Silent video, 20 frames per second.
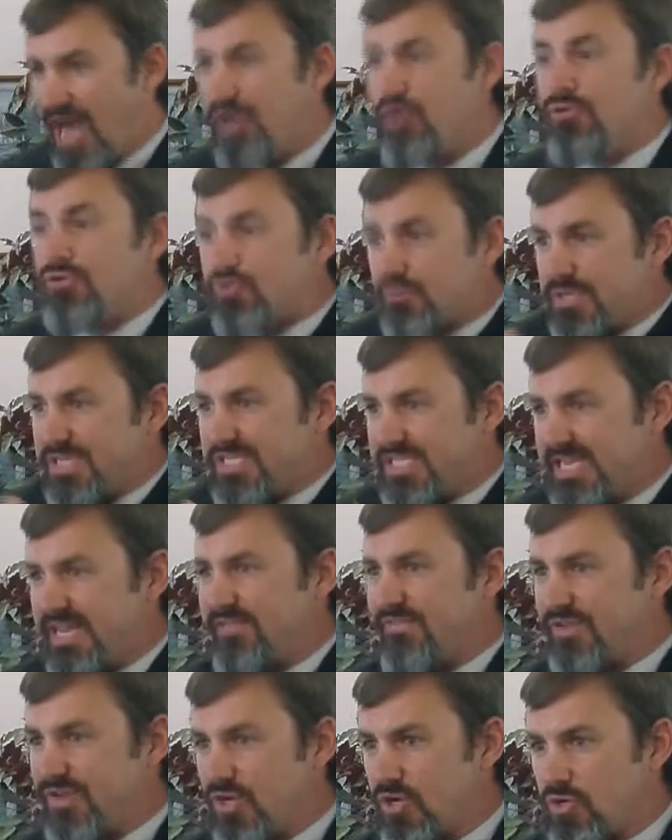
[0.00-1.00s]
who's
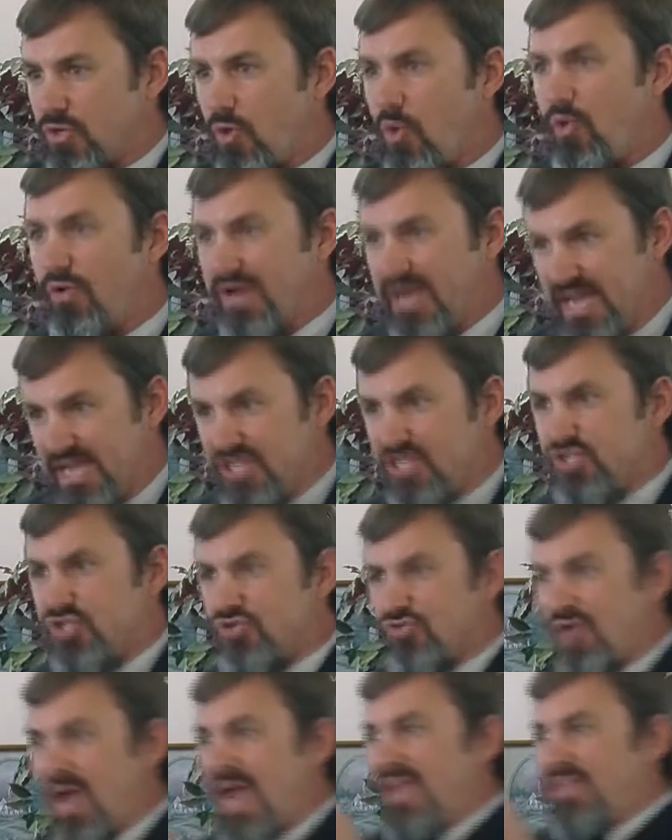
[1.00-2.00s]
receiving the glory and
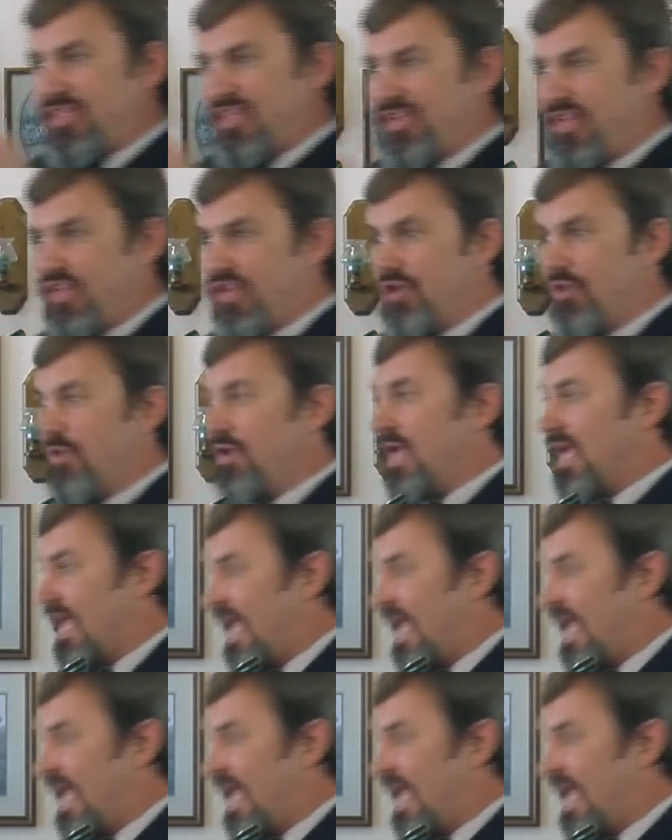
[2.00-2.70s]
strengthening you.